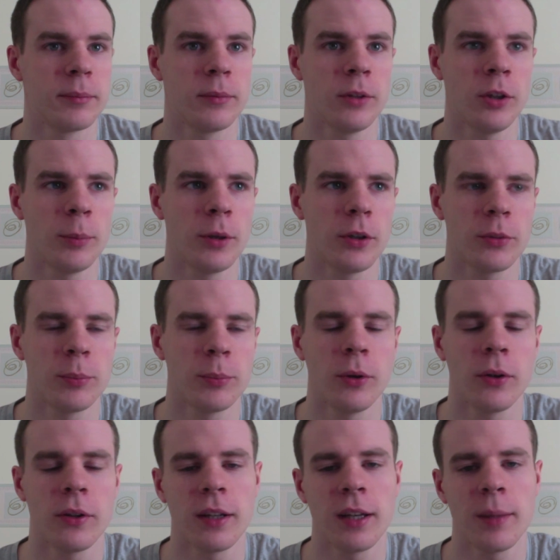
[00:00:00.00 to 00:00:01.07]
almost more
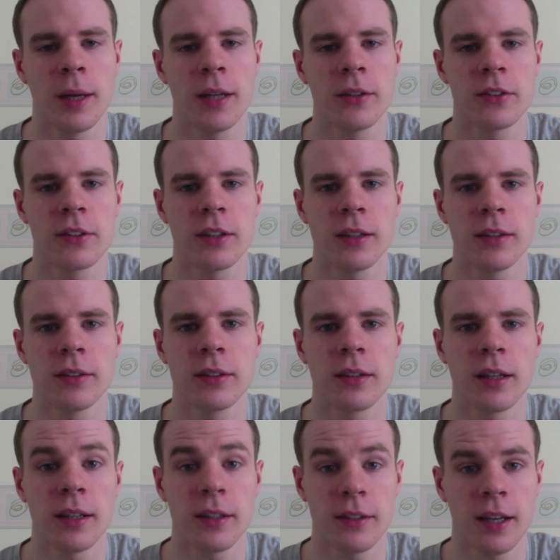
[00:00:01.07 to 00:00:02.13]
than the MS did
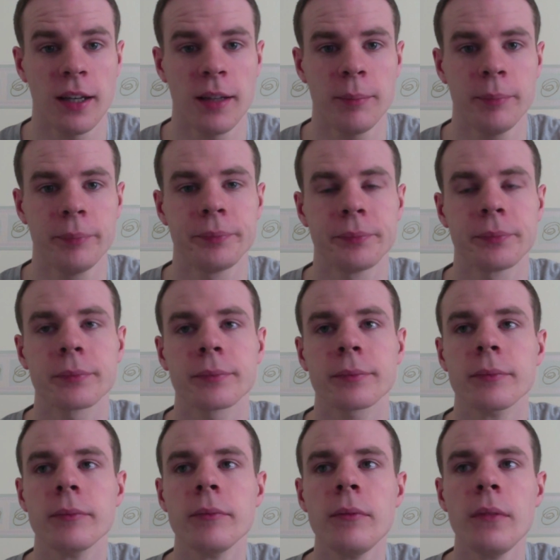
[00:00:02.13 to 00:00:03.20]
at the time,
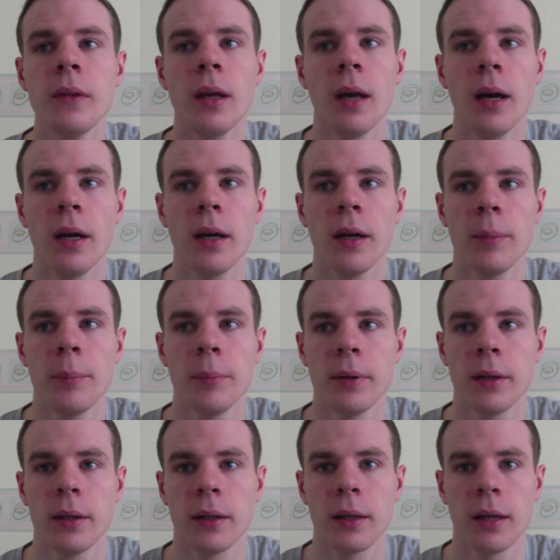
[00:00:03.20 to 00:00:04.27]

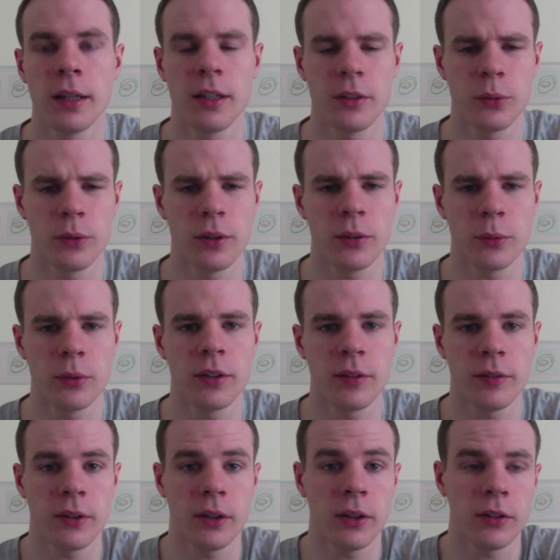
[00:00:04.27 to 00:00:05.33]
and this was
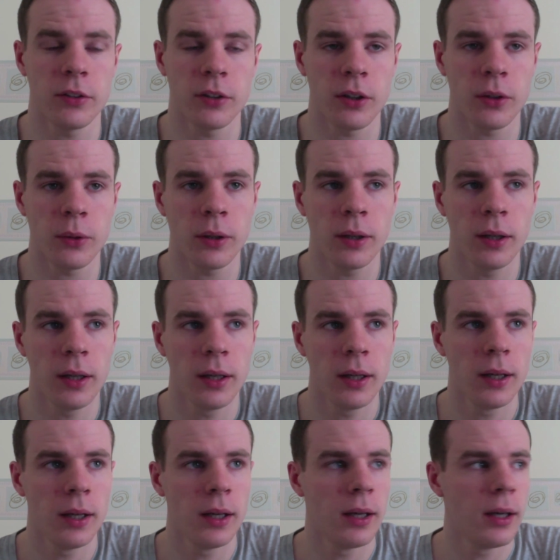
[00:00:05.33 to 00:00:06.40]
difficult. So
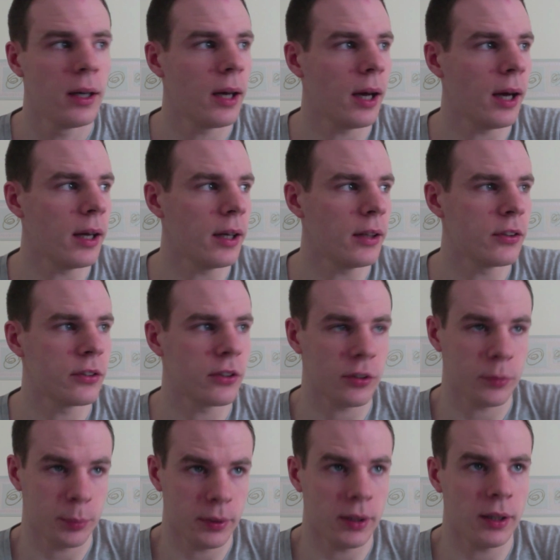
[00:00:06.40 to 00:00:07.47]
I
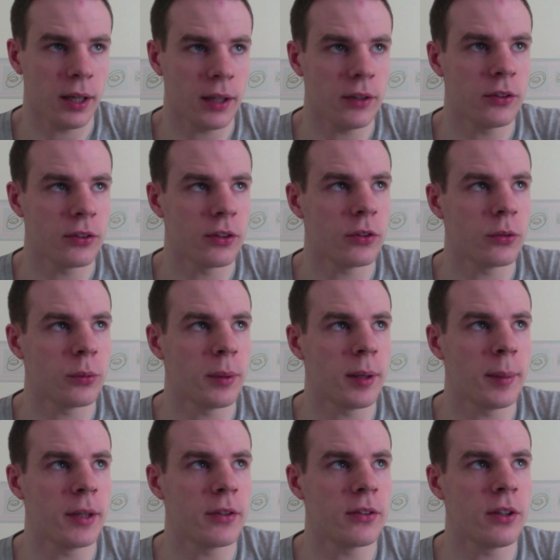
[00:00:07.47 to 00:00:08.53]
discussed with my
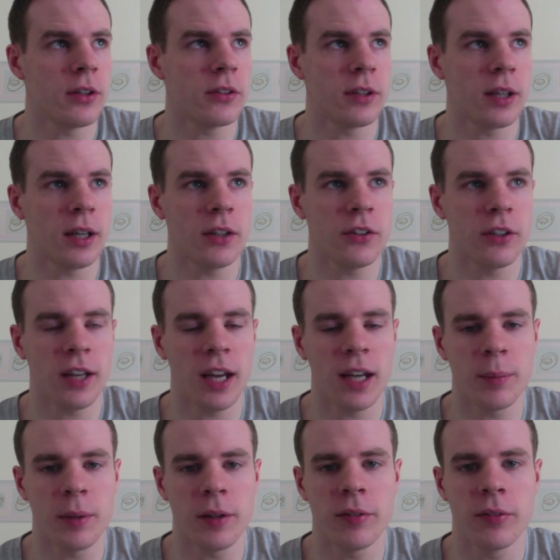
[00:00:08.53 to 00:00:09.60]
MS nurse, and I actually
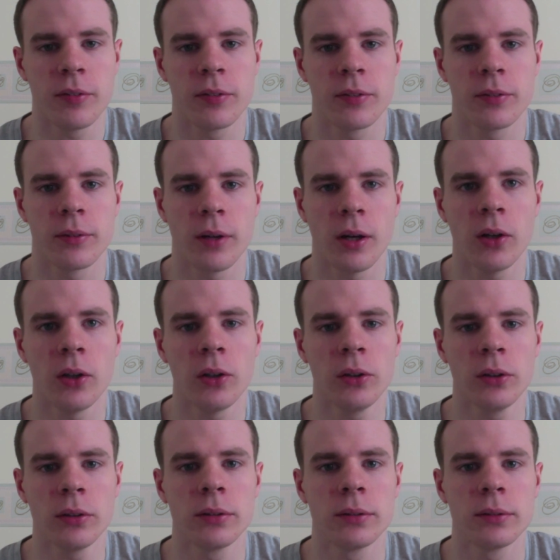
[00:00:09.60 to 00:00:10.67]
came off
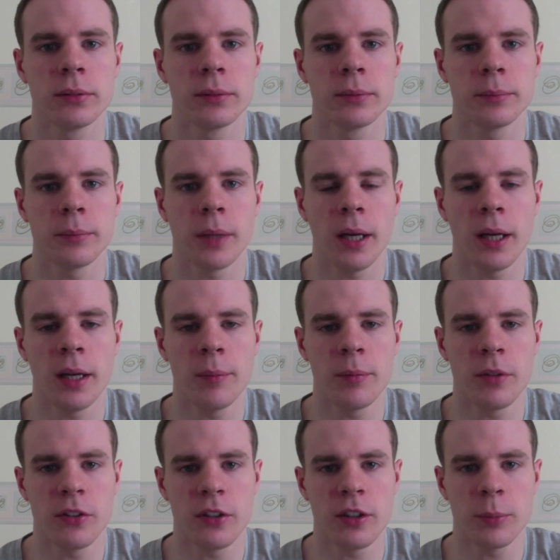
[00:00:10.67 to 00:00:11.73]
all
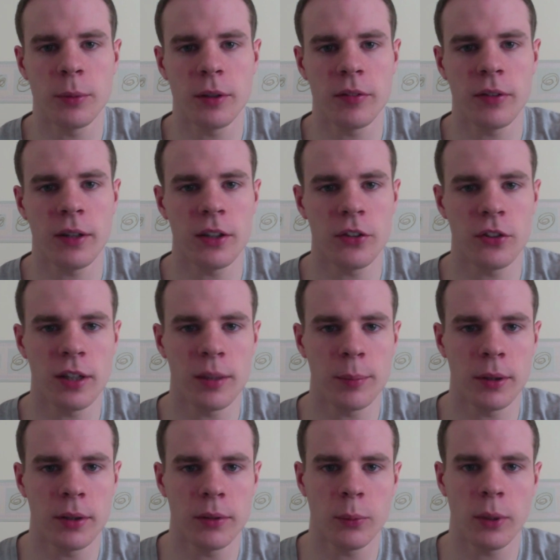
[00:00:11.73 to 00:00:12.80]
disease-modifying
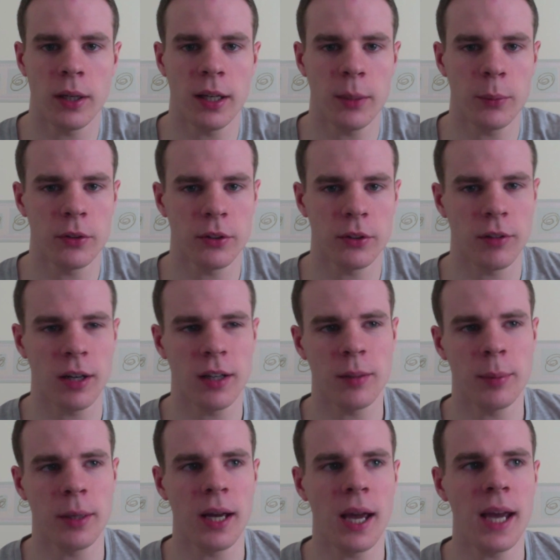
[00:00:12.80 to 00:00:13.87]
treatment when I was around
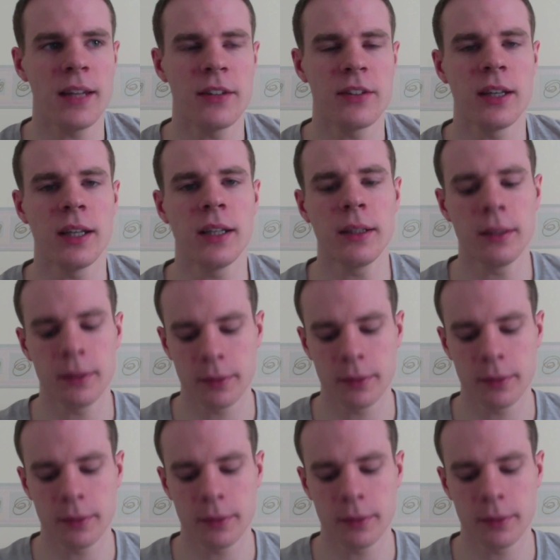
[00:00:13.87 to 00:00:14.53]
about 18,